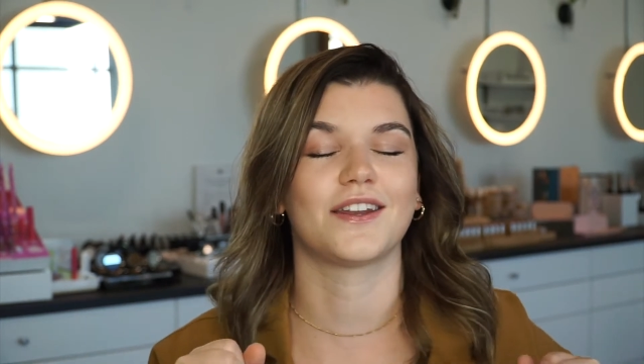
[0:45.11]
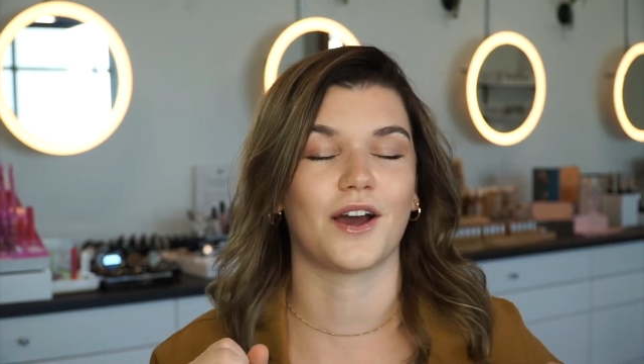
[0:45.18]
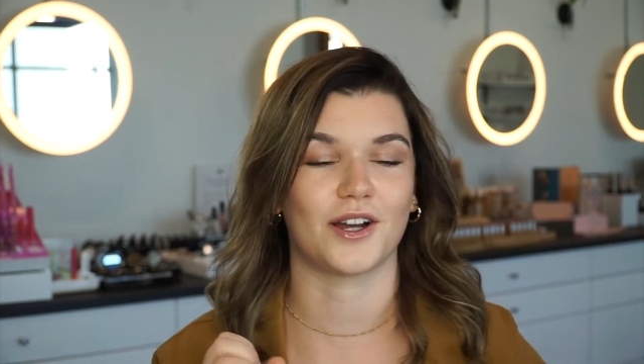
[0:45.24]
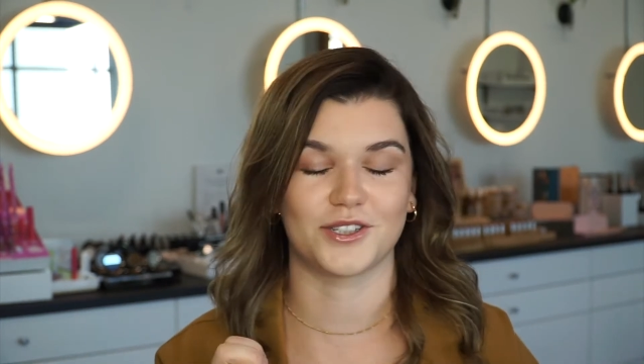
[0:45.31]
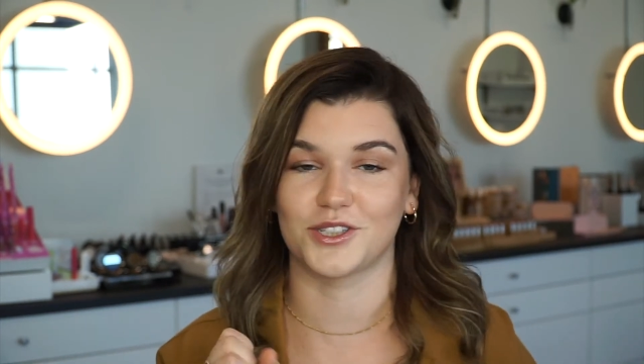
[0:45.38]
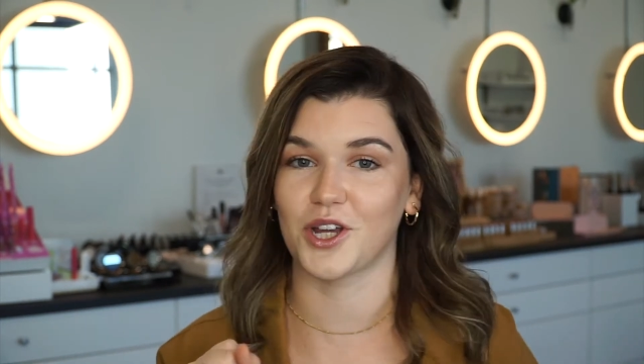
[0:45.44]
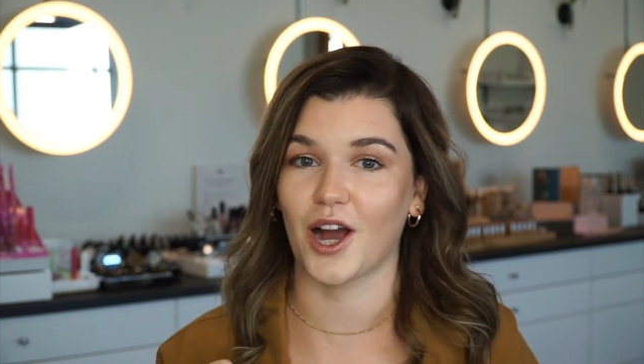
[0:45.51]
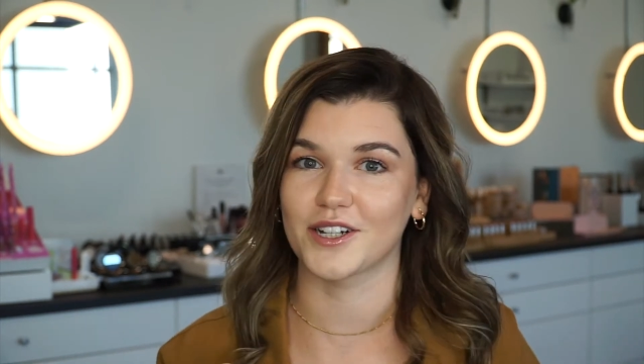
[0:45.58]
not
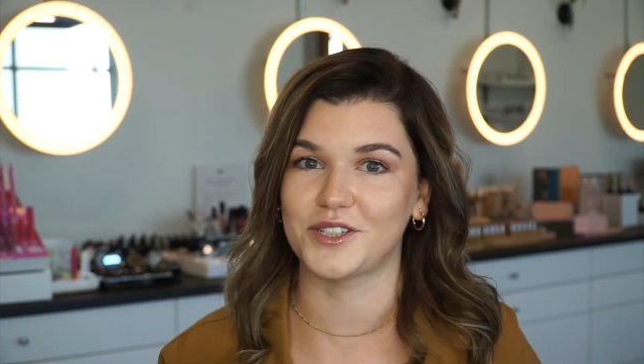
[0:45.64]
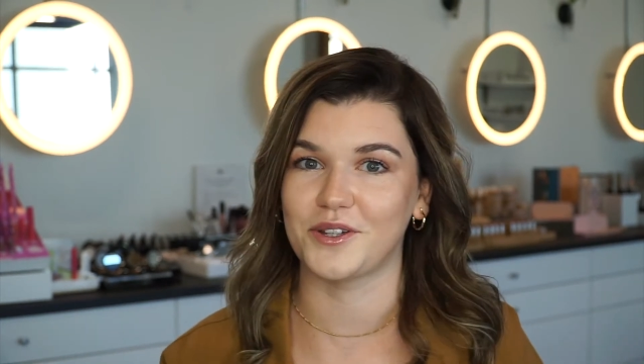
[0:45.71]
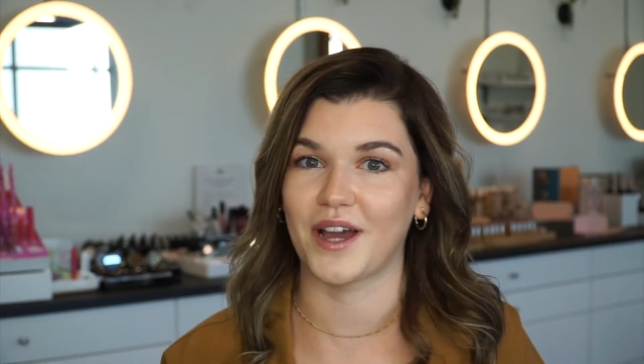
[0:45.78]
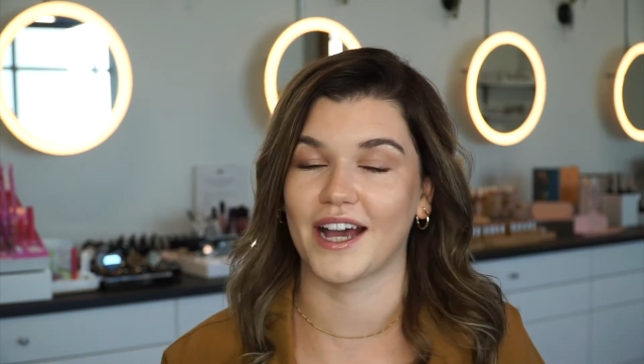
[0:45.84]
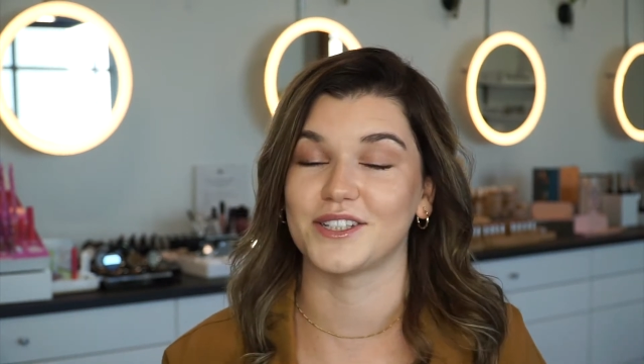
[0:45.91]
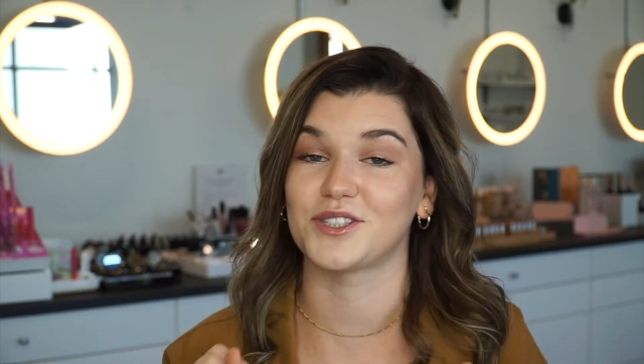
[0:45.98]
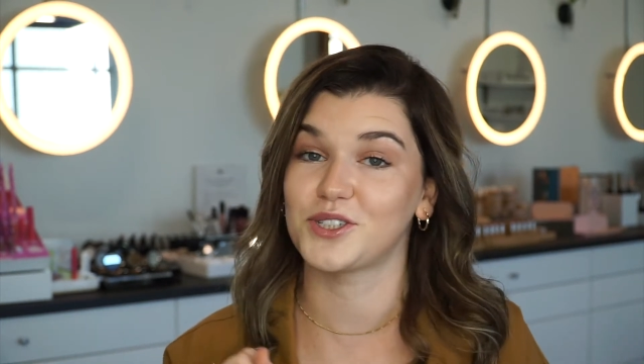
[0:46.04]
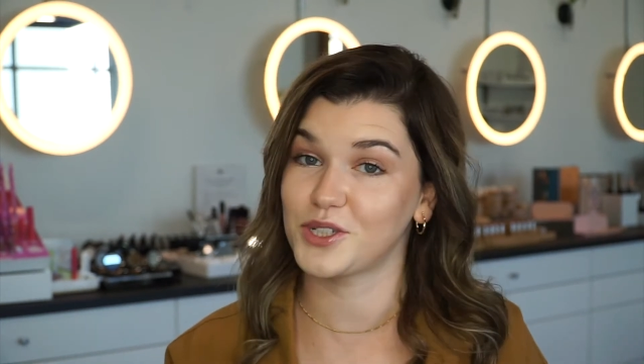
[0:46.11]
to talk to you
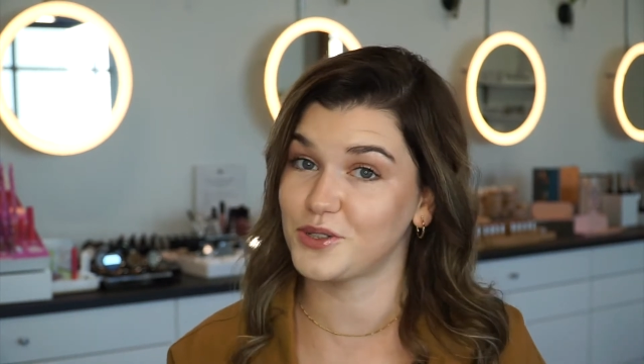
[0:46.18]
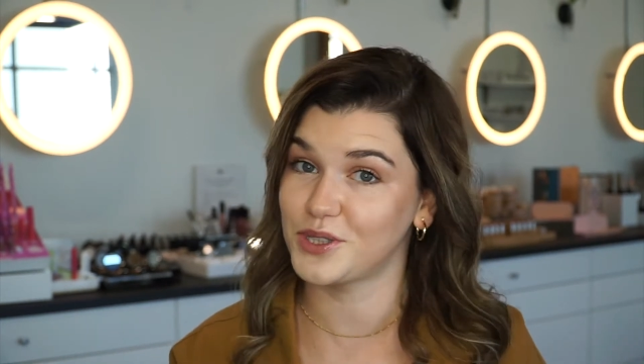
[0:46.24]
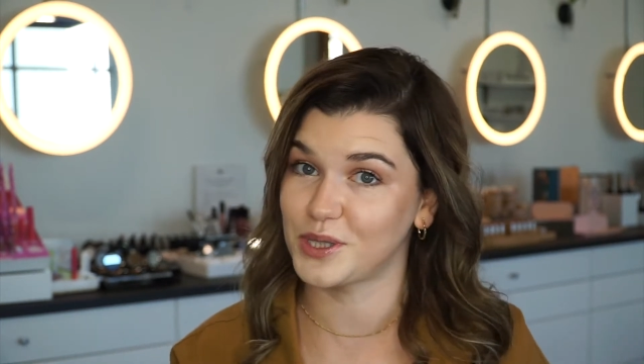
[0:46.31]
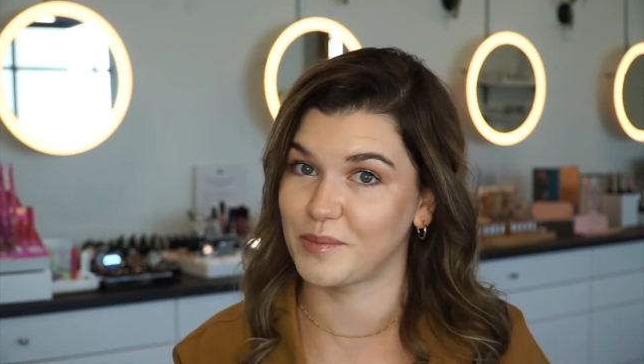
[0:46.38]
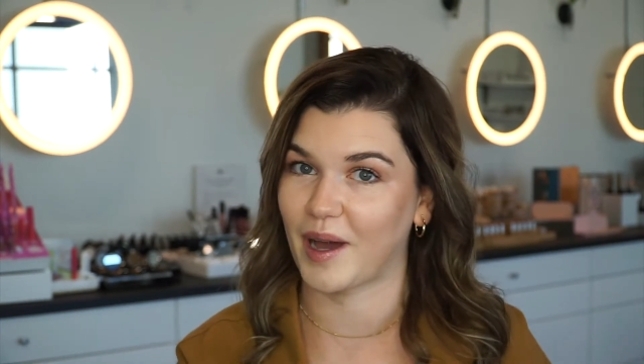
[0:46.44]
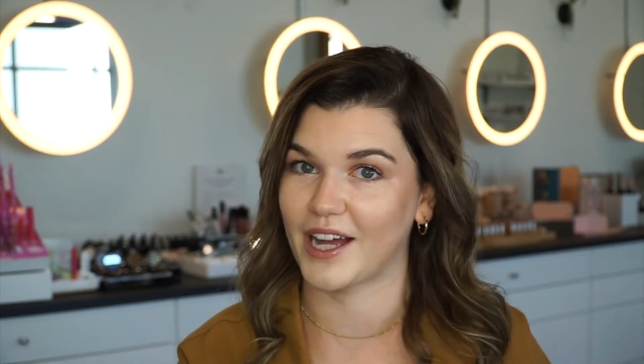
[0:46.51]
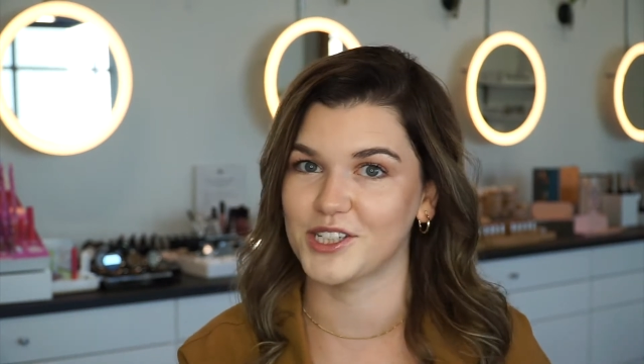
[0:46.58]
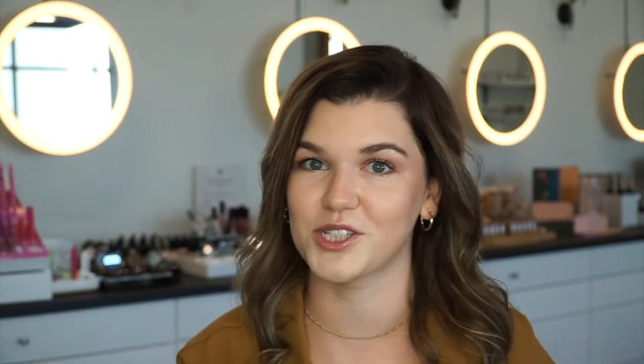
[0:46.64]
guys too
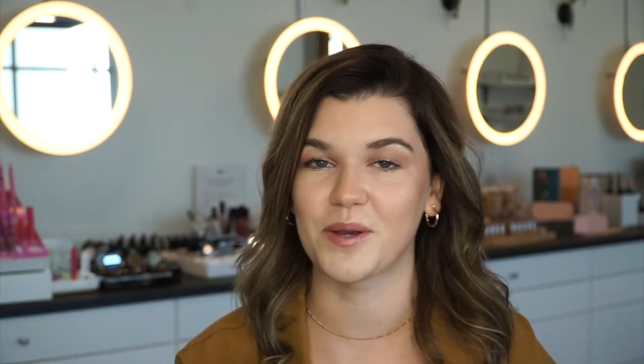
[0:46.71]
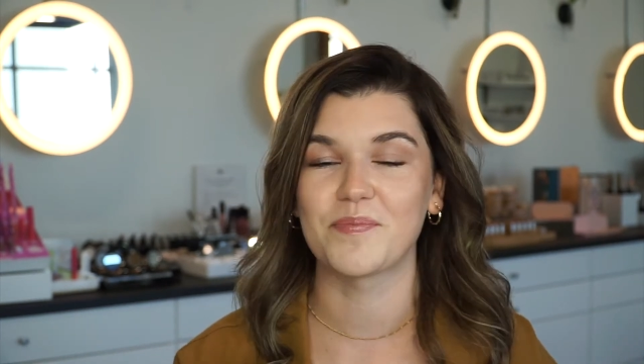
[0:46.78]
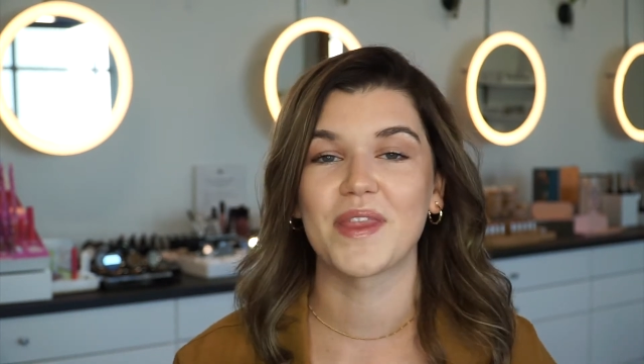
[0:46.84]
much.